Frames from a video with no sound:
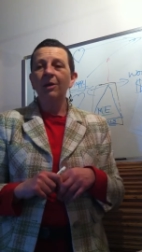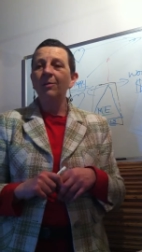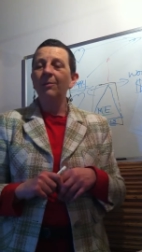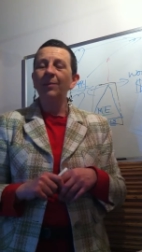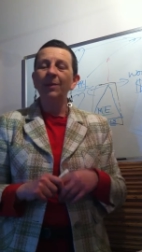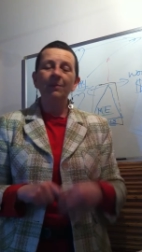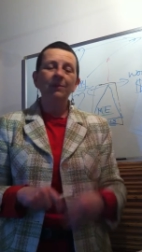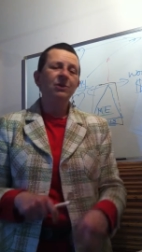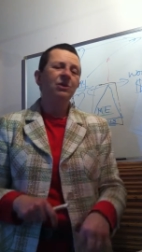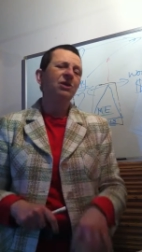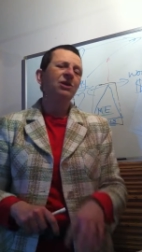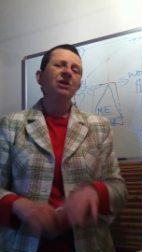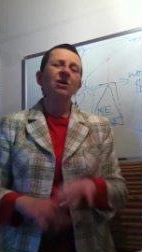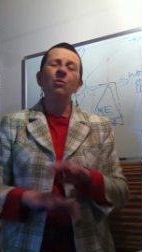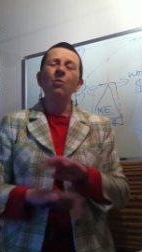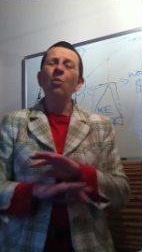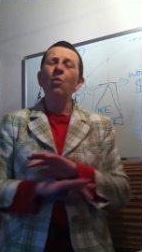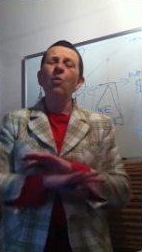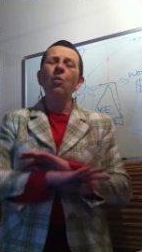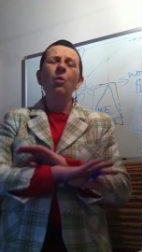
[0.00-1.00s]
know, people are just going
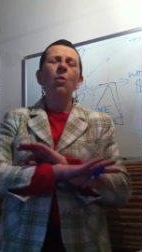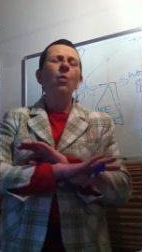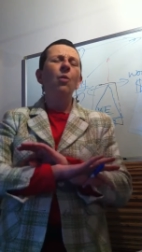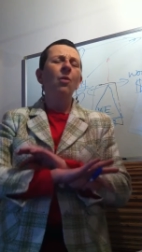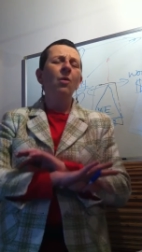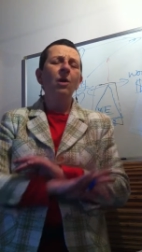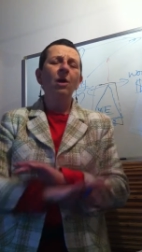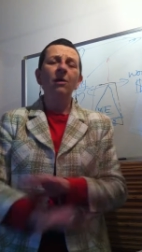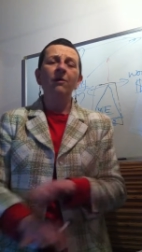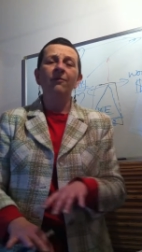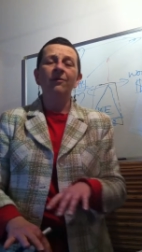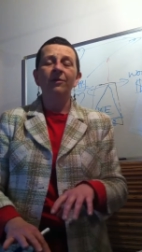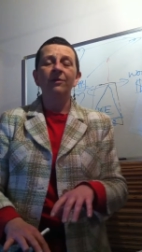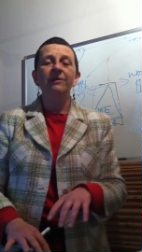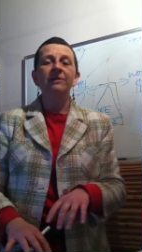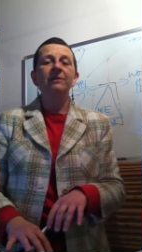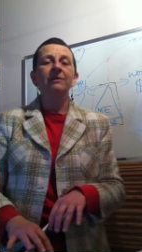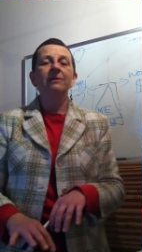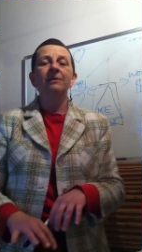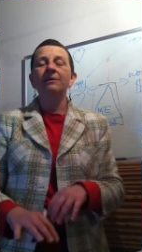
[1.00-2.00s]
to walk all over you,
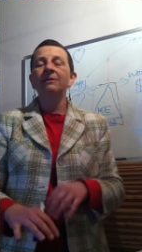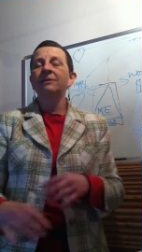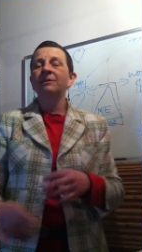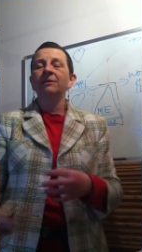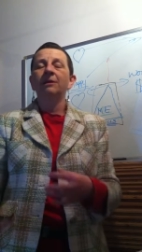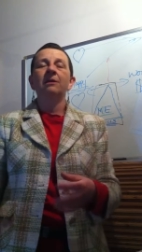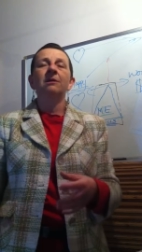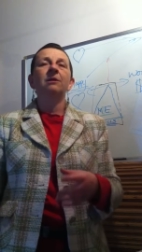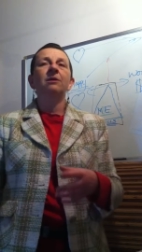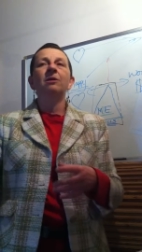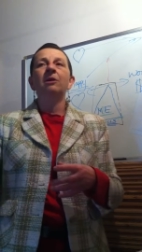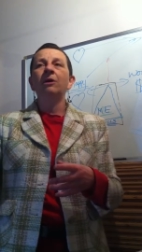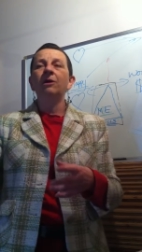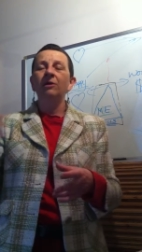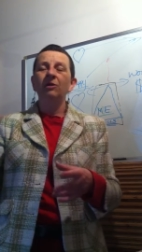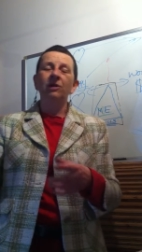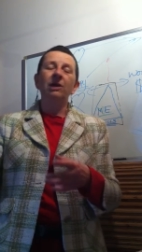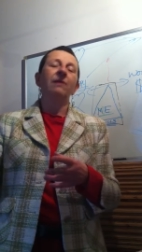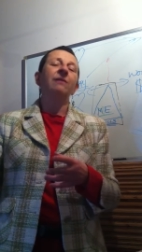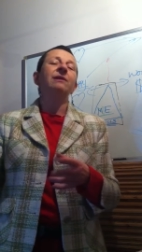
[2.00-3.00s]
and, you know, and
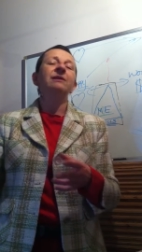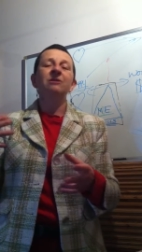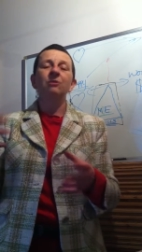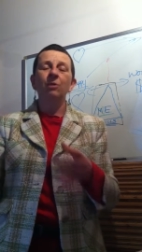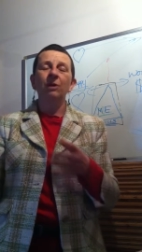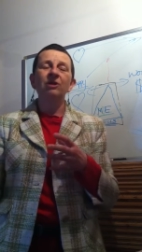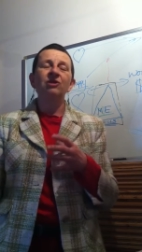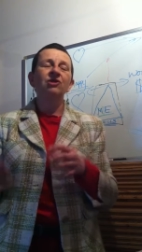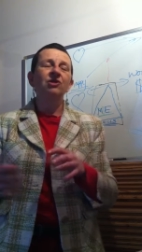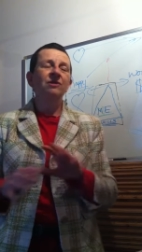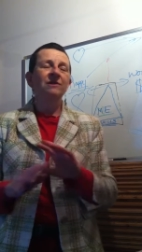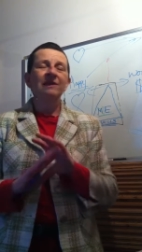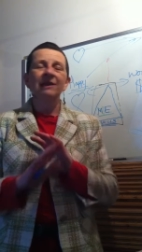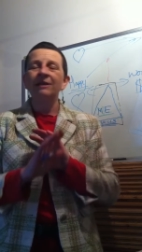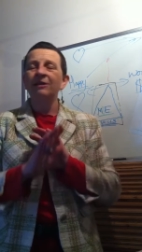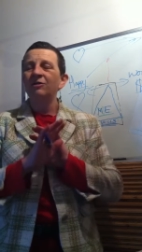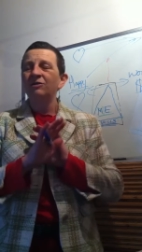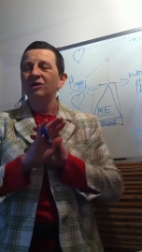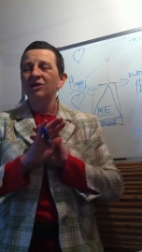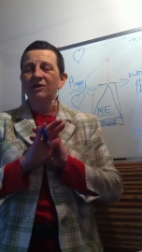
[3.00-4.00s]
you get these questions and
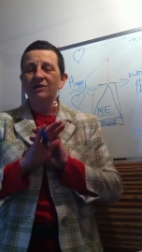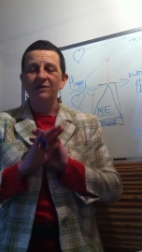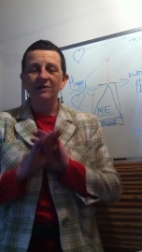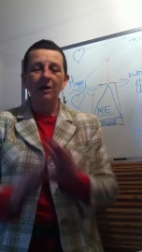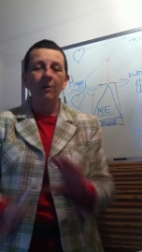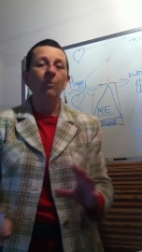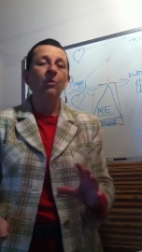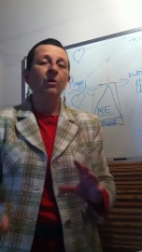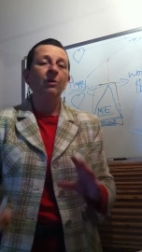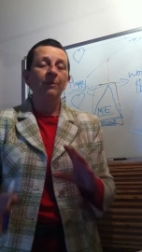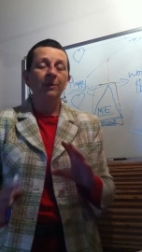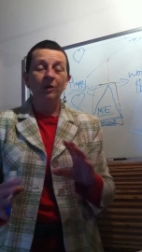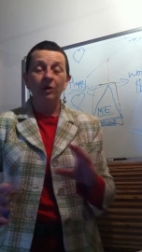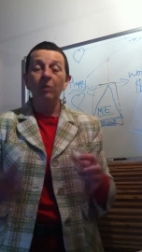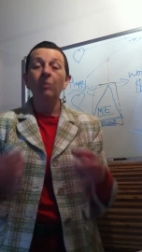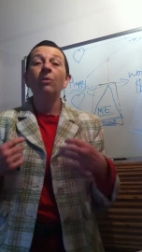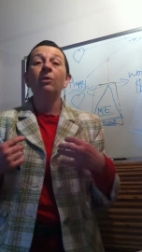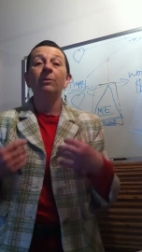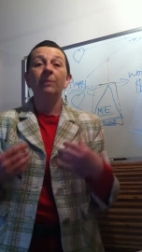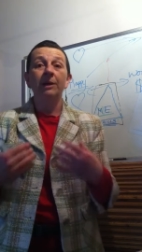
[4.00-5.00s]
you just don't want to, you
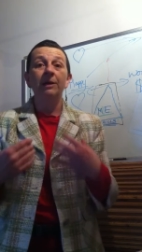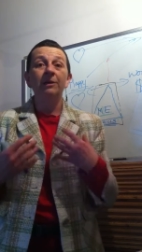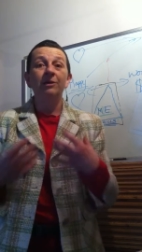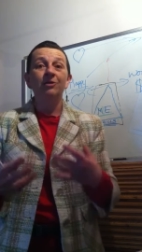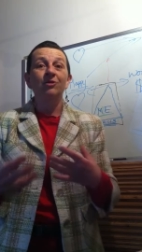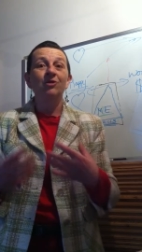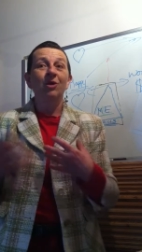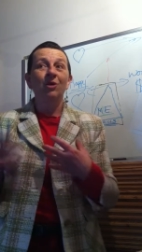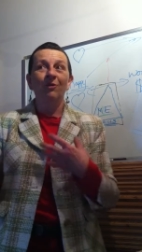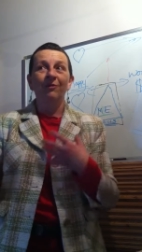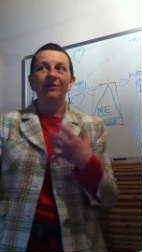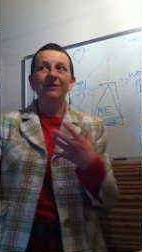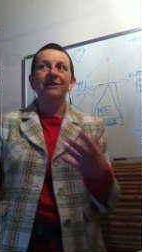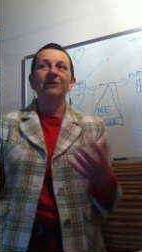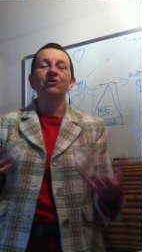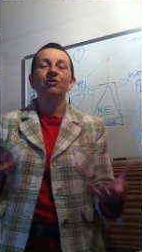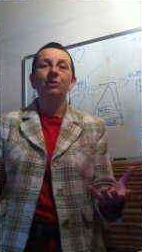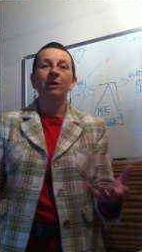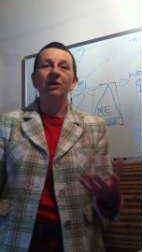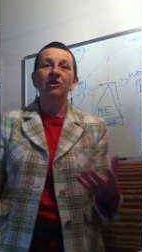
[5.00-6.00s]
want to be in control of the
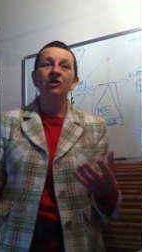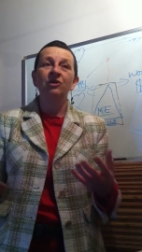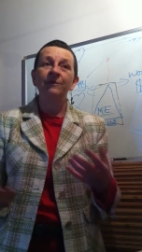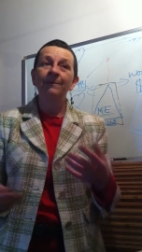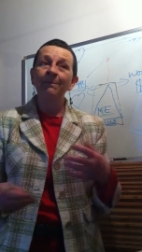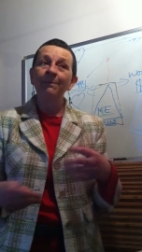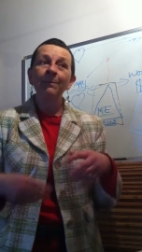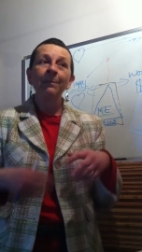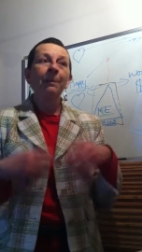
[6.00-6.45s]
situation.